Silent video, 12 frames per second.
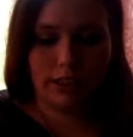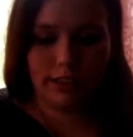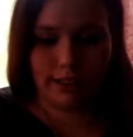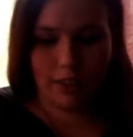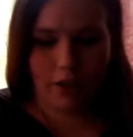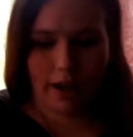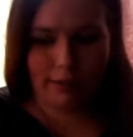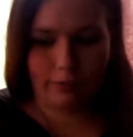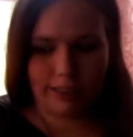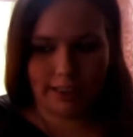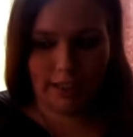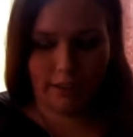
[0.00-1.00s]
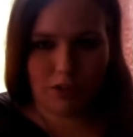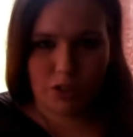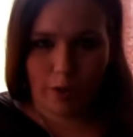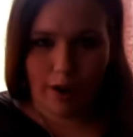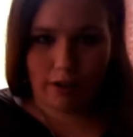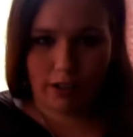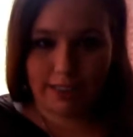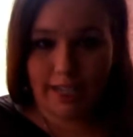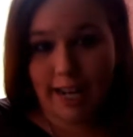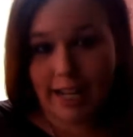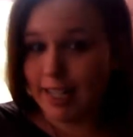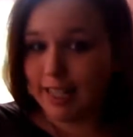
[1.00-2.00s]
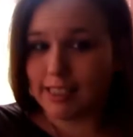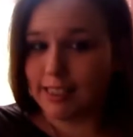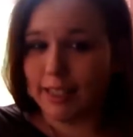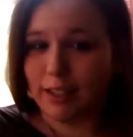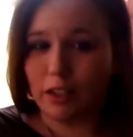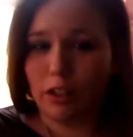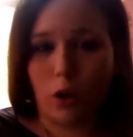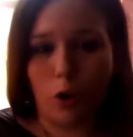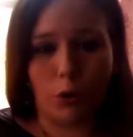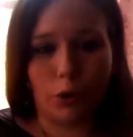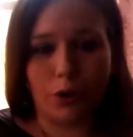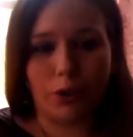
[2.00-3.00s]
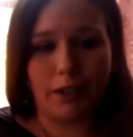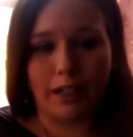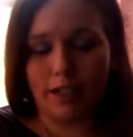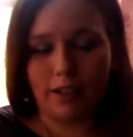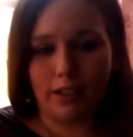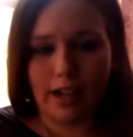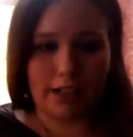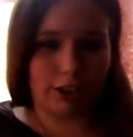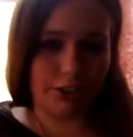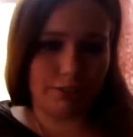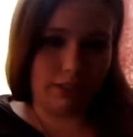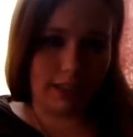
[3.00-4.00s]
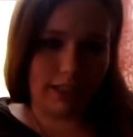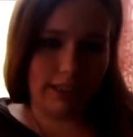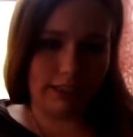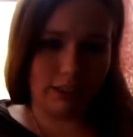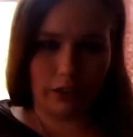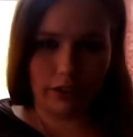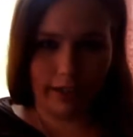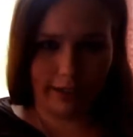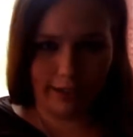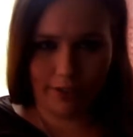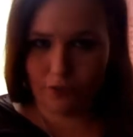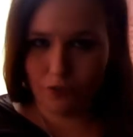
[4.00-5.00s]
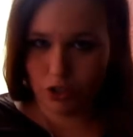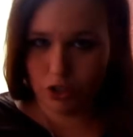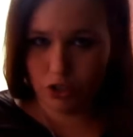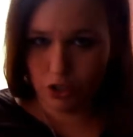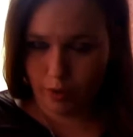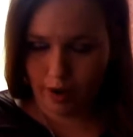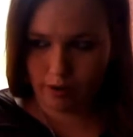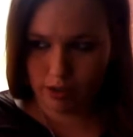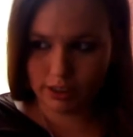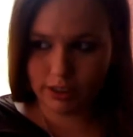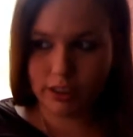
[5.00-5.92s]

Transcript: So I was in there for 2 hours. I didn't get to see her, hold her, hear her how she was, or anything for 2 hours.